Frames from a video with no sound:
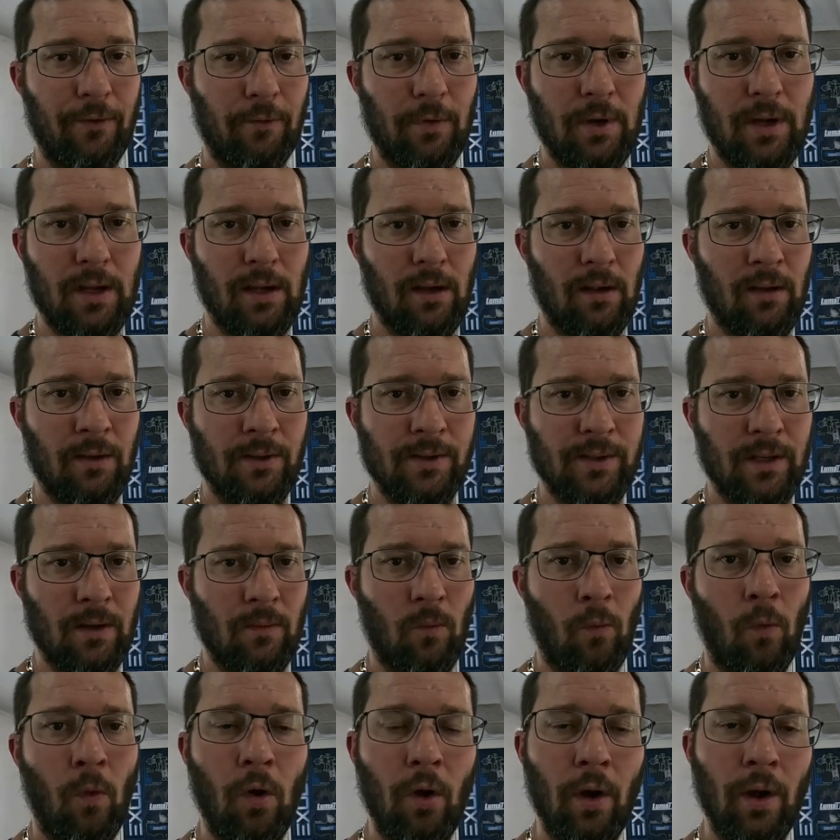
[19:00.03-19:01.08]
3 guns
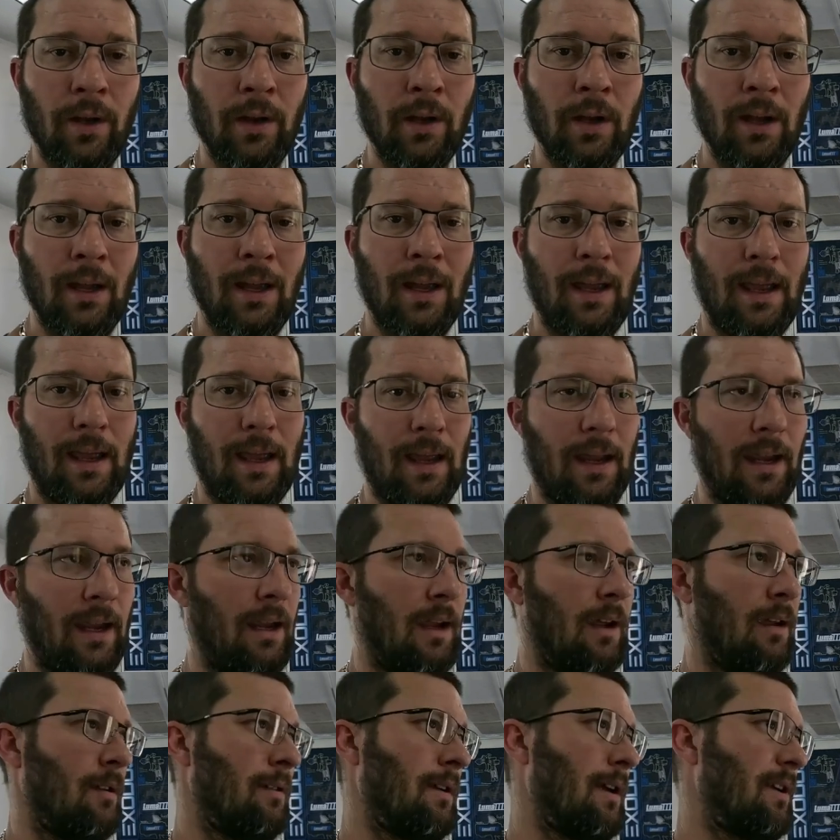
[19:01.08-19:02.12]
in one,
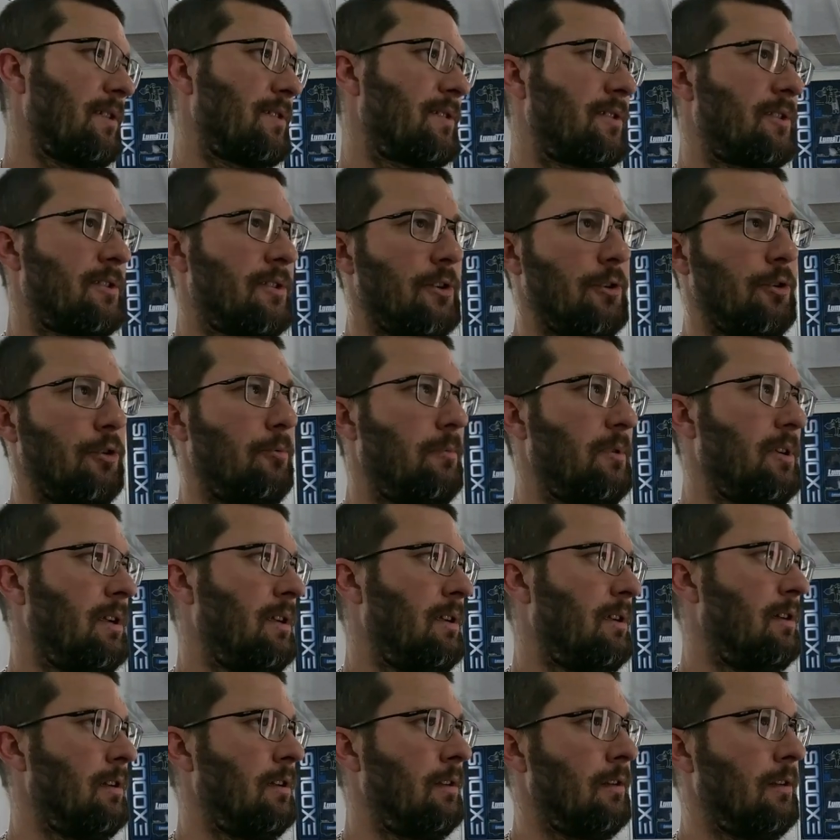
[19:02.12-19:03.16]
and I'll still
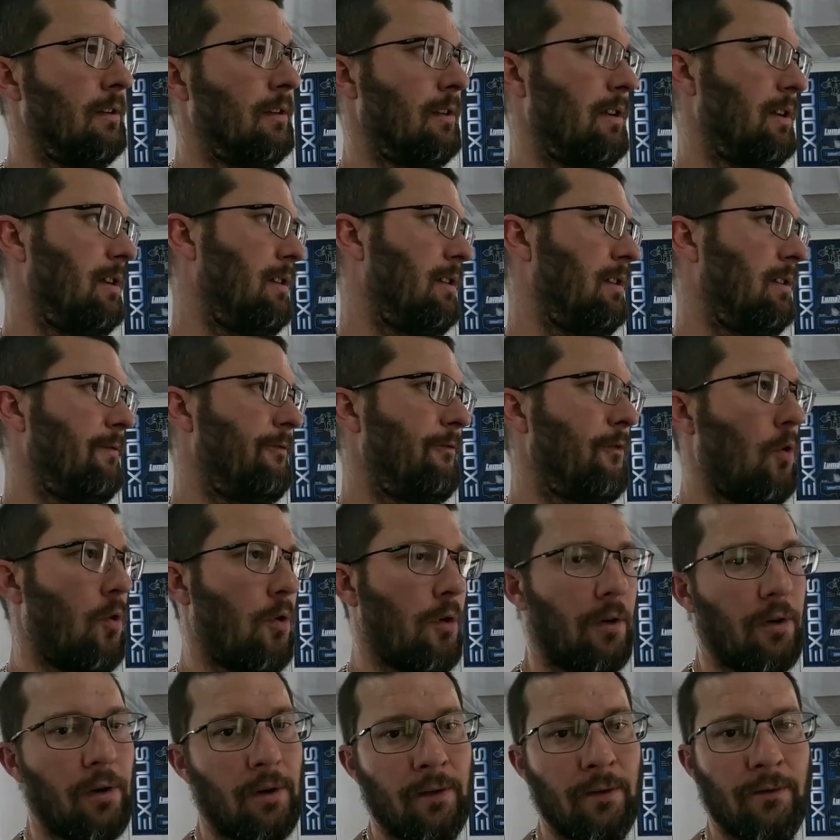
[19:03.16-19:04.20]
be in the
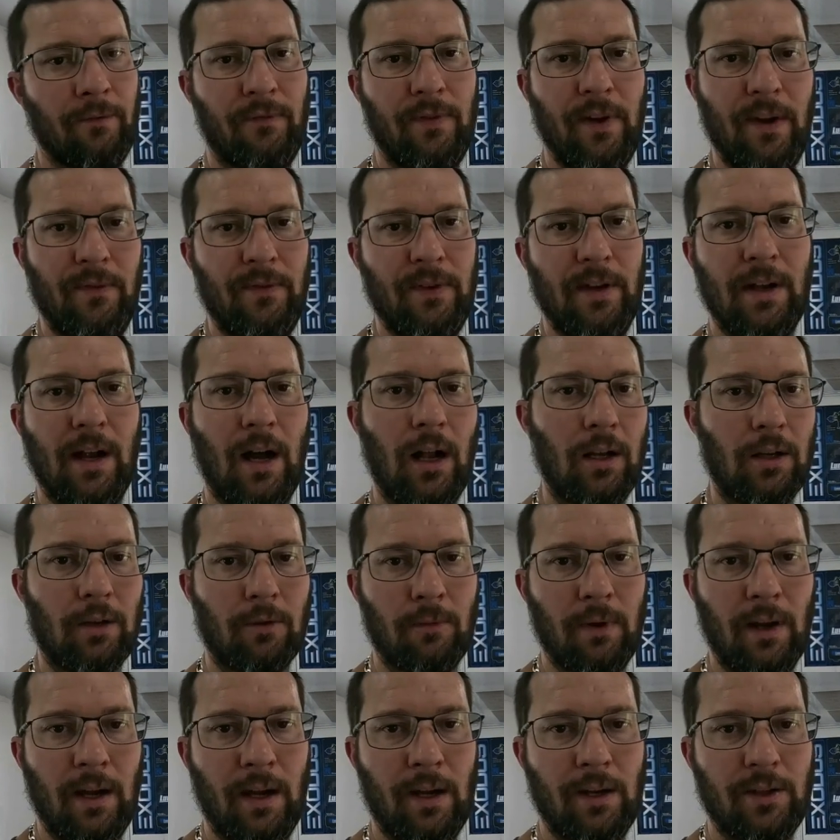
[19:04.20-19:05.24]
$450
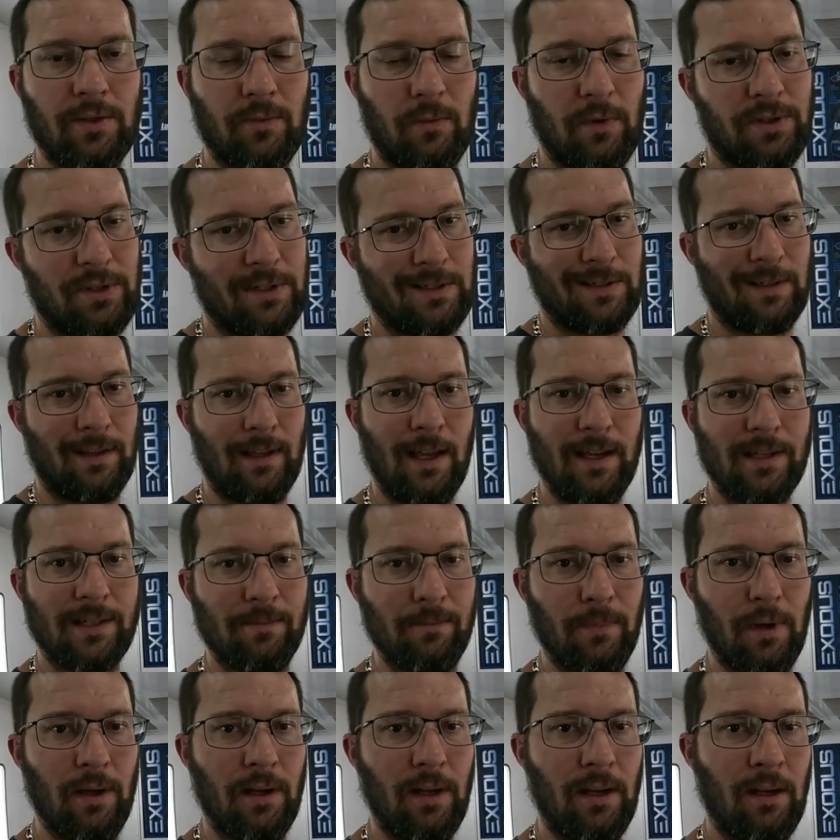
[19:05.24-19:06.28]
range, which is less
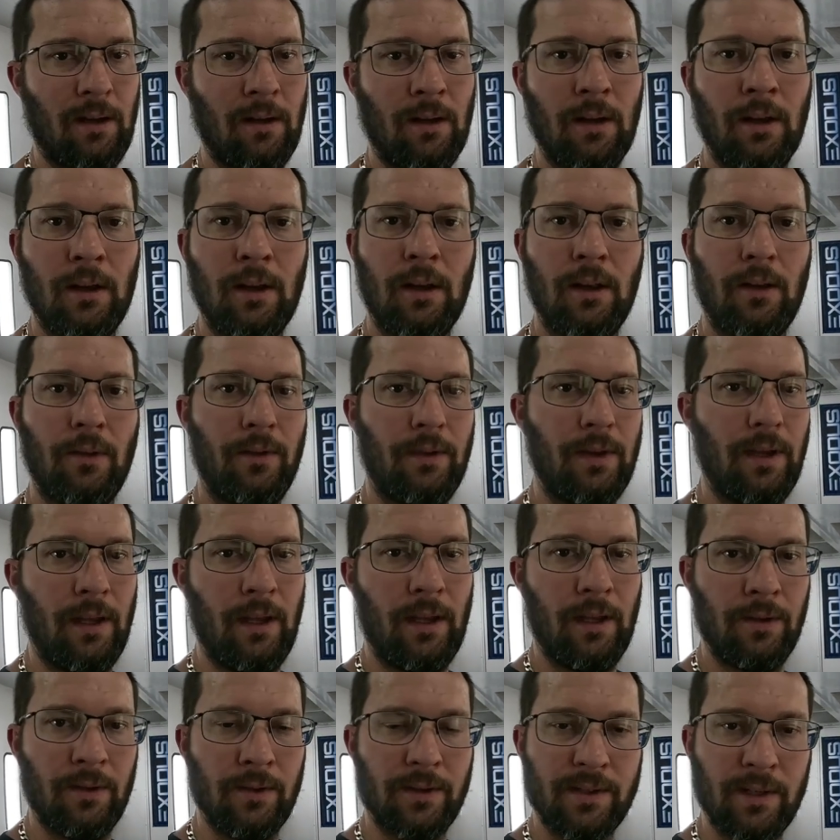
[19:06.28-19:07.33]
money
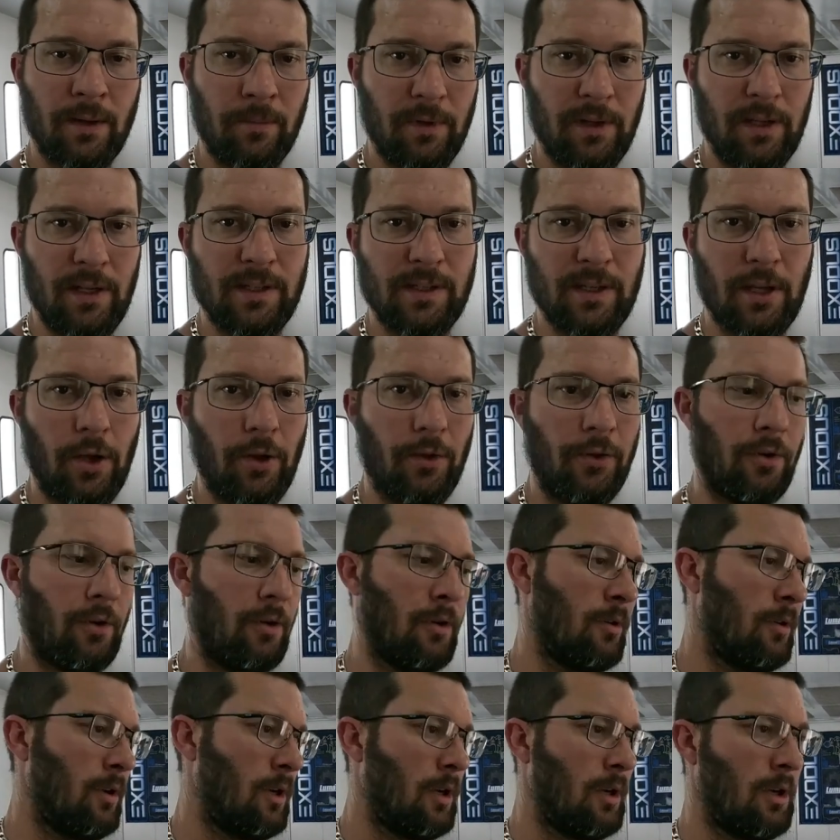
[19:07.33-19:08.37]
than some of these
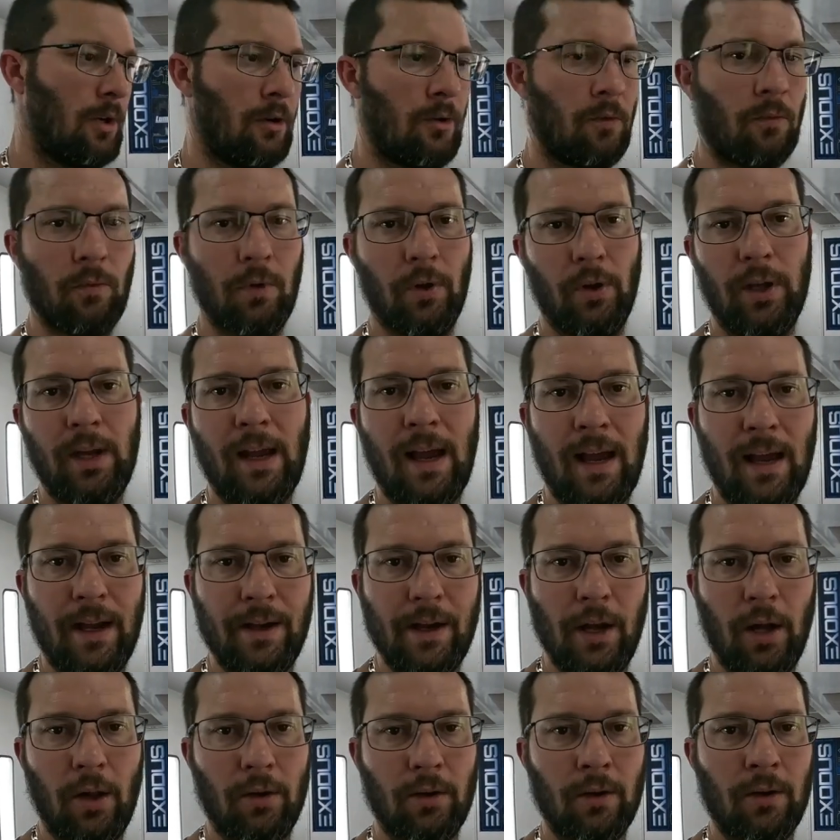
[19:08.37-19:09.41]
other really high
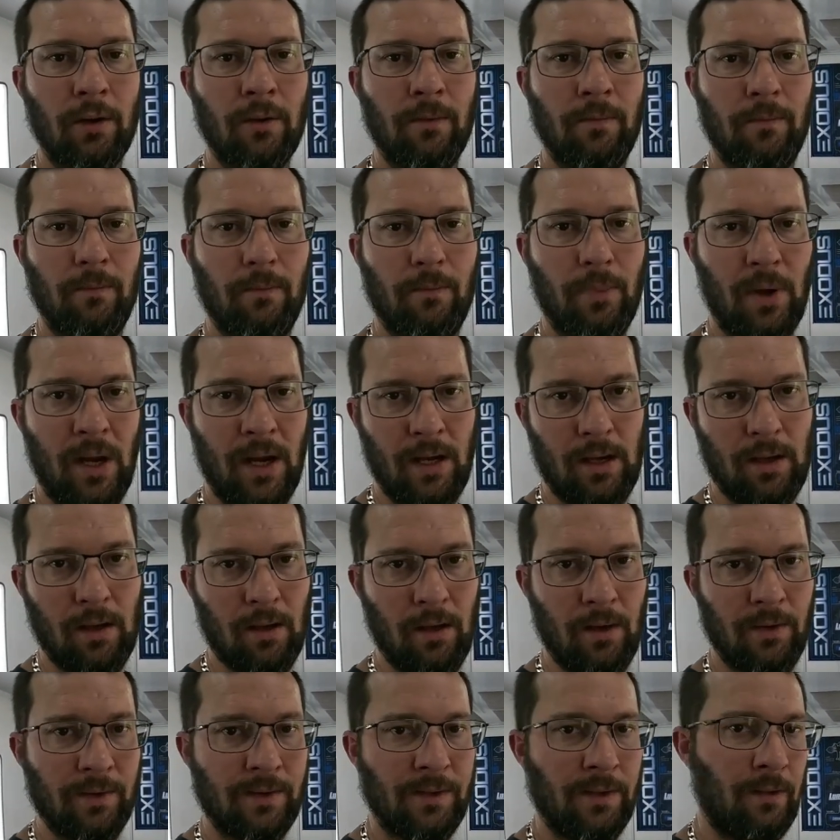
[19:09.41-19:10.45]
dollar paint
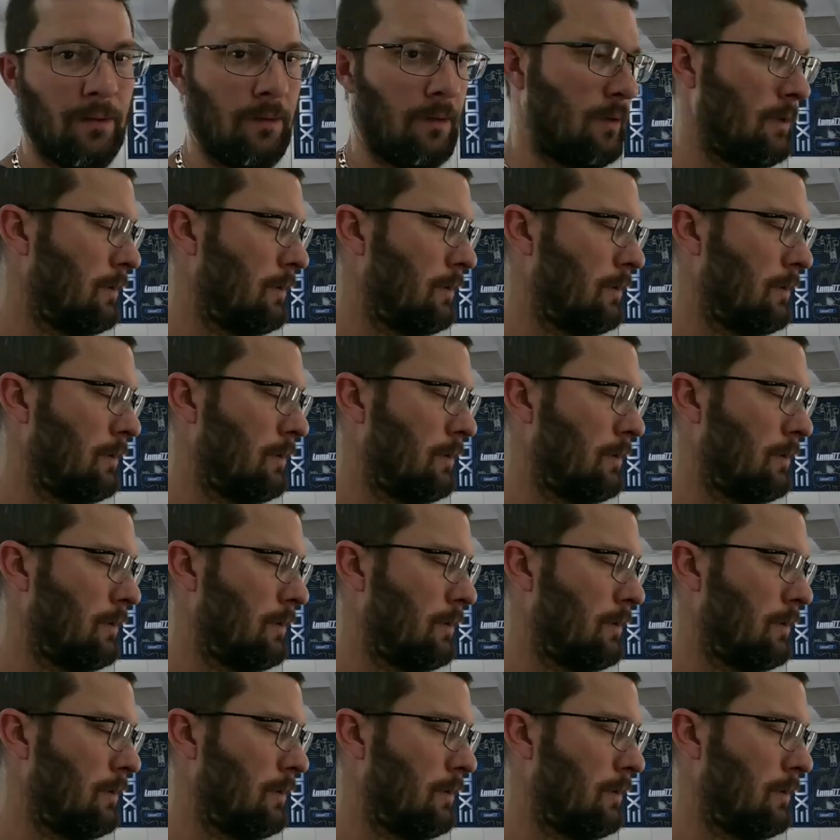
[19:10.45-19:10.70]
guns.